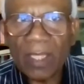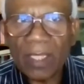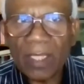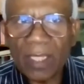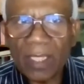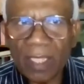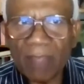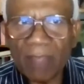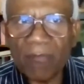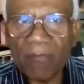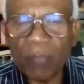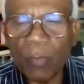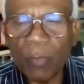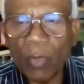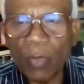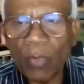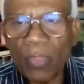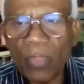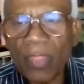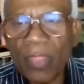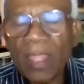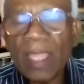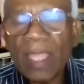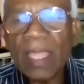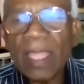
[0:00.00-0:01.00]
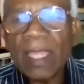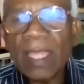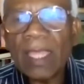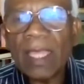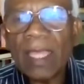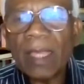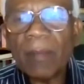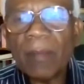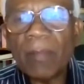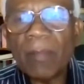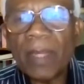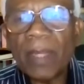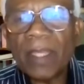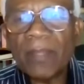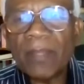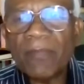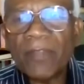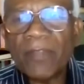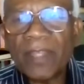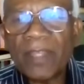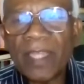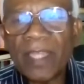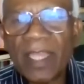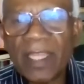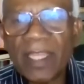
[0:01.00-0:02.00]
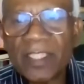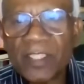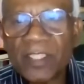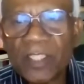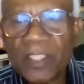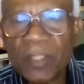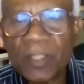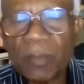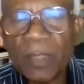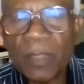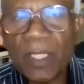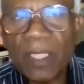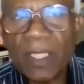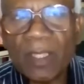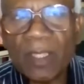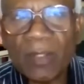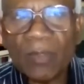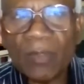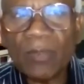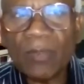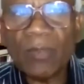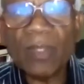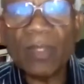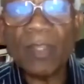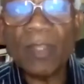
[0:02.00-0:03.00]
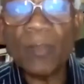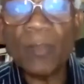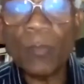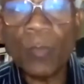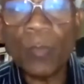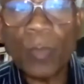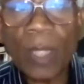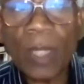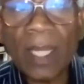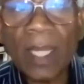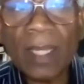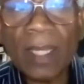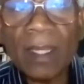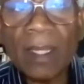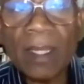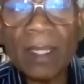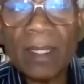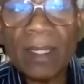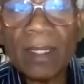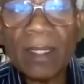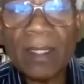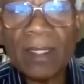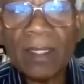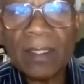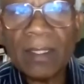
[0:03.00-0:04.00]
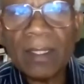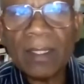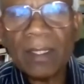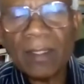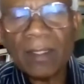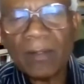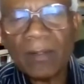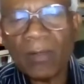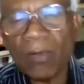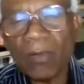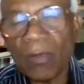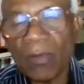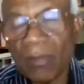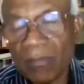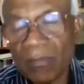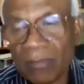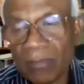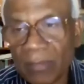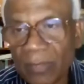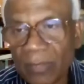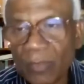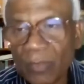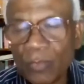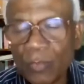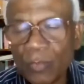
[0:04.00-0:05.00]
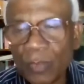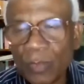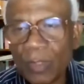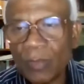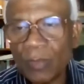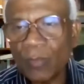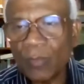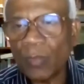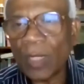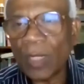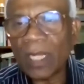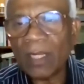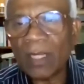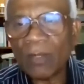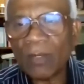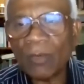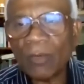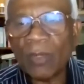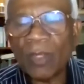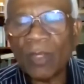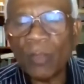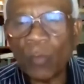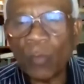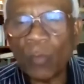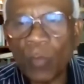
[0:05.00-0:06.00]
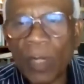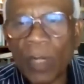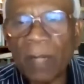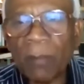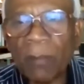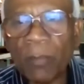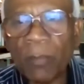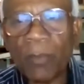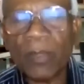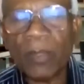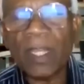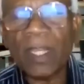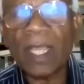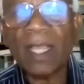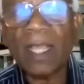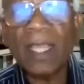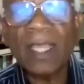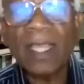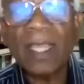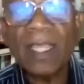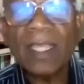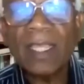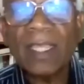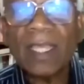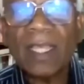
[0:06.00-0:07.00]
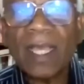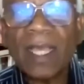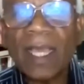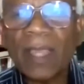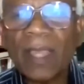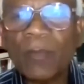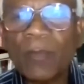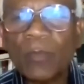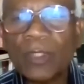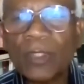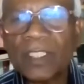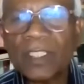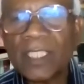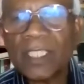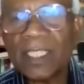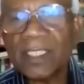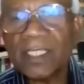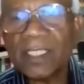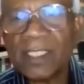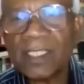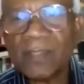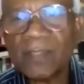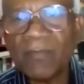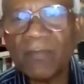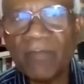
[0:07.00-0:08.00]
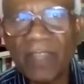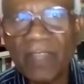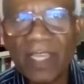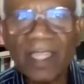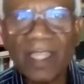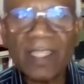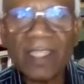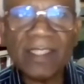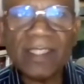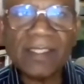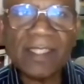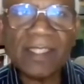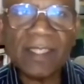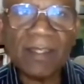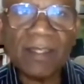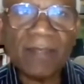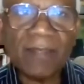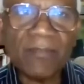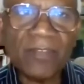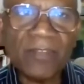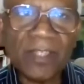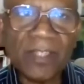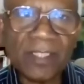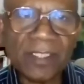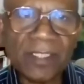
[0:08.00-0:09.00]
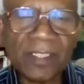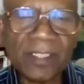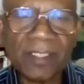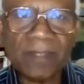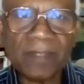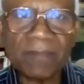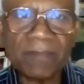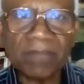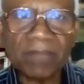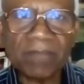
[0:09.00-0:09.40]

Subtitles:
Give both. But if it has to be only one, or you would want only one product, I would suggest Velixir first.